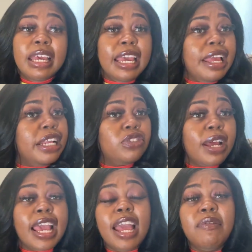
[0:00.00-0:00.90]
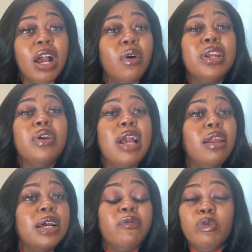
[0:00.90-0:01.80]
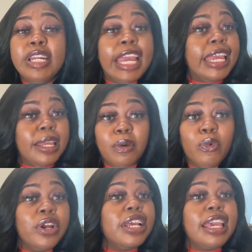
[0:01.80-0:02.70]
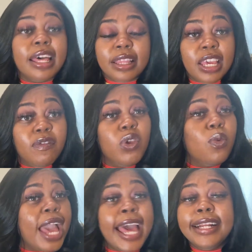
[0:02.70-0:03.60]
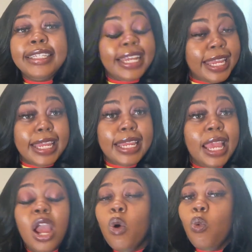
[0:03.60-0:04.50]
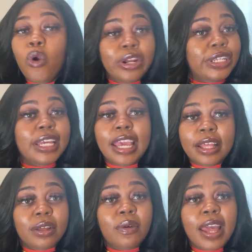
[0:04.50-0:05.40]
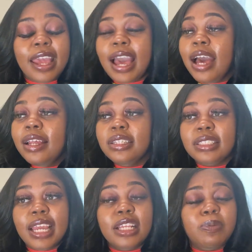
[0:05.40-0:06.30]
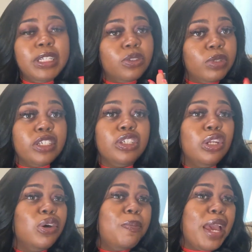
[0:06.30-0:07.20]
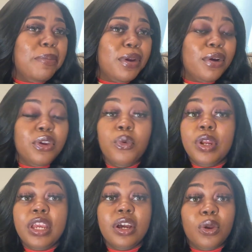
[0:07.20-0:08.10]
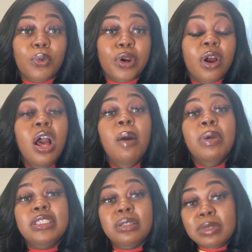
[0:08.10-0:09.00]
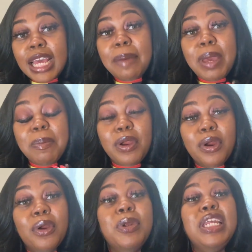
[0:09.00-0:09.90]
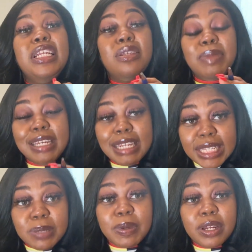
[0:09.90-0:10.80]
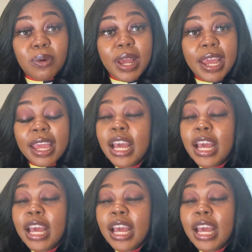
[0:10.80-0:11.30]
and try to have y'all. No, y'all are a team. Work together. If you got a team, work together. Okay, I understand, especially with your little baby girl. You want to give her the world, but sometimes baby girl needs to be disciplined. Okay,